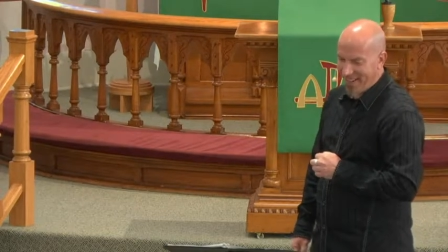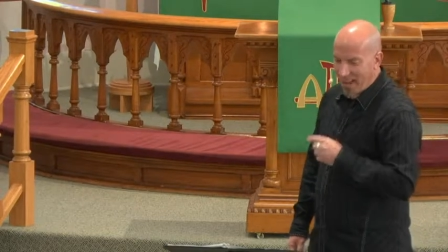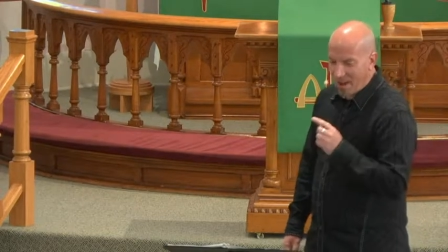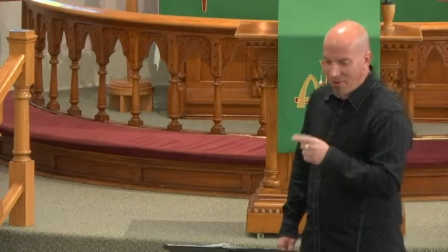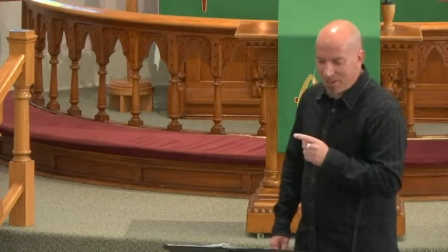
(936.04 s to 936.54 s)

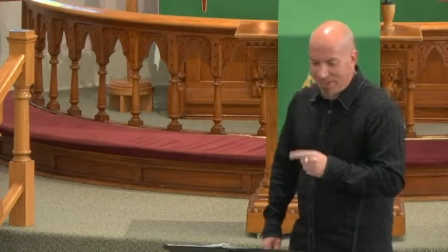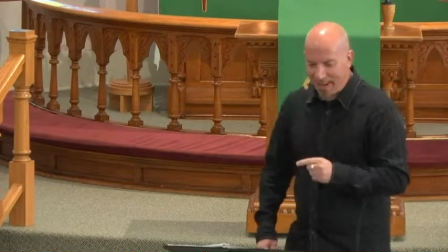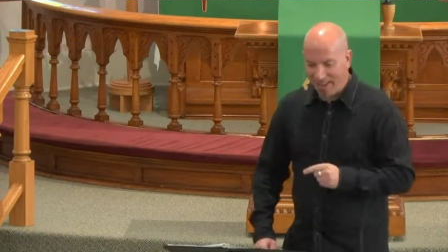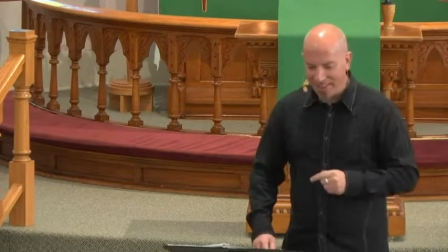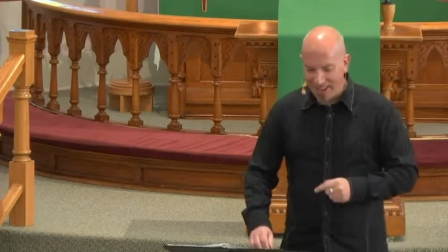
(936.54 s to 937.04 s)
Every
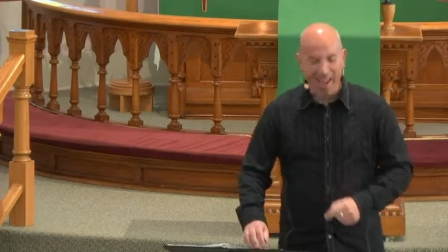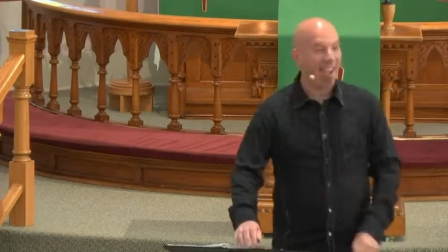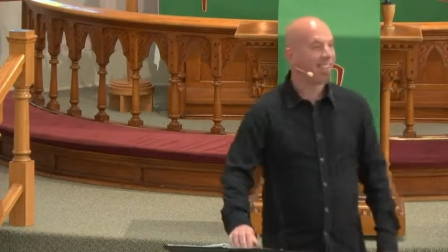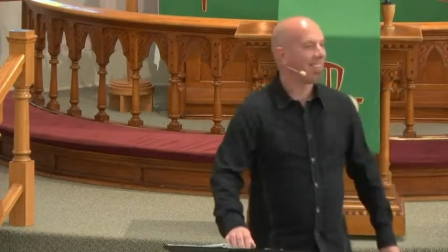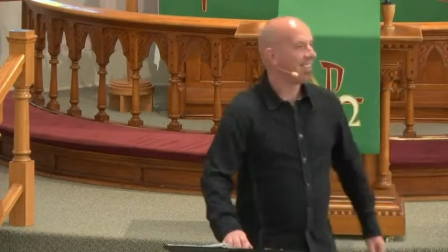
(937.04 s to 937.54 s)
day they
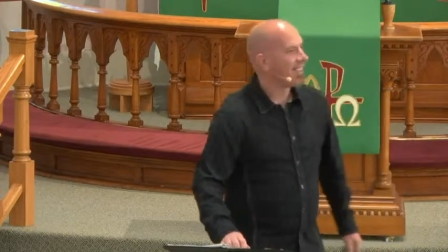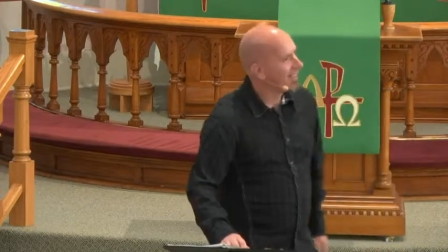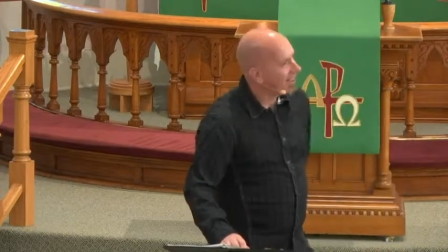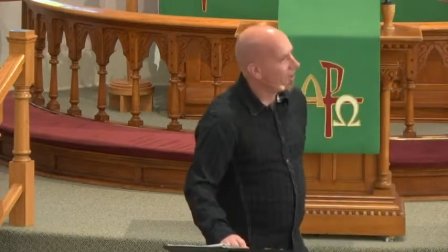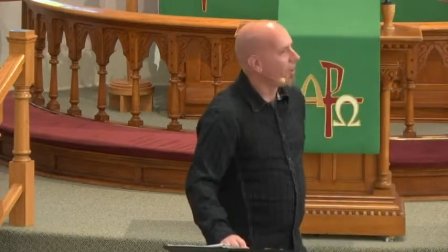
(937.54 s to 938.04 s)
ate,
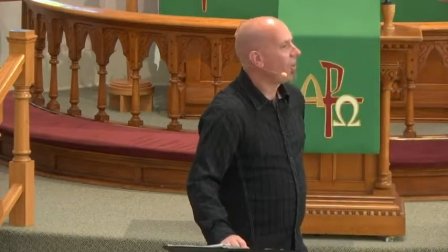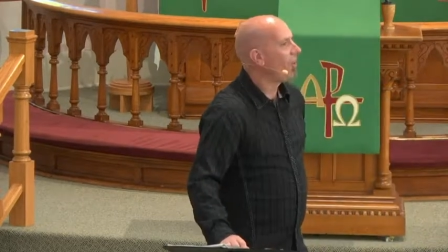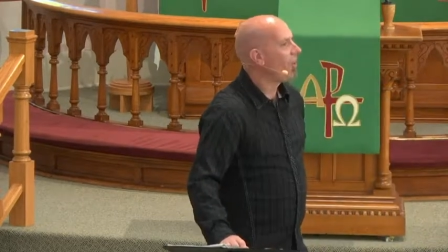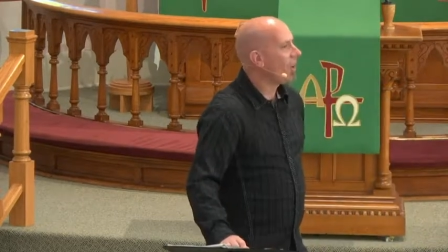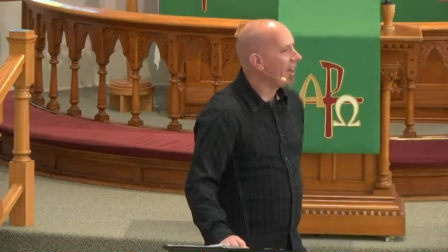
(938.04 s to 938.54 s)

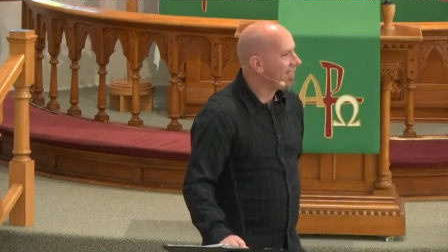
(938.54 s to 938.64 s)
what